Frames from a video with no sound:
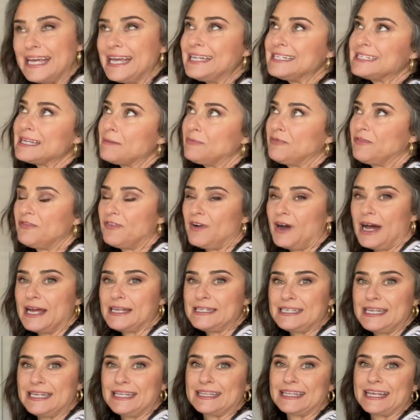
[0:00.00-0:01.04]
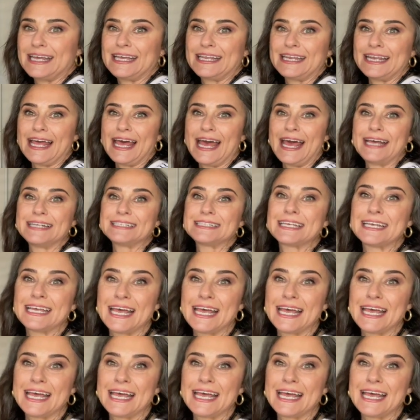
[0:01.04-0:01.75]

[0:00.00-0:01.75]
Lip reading: end up finding then at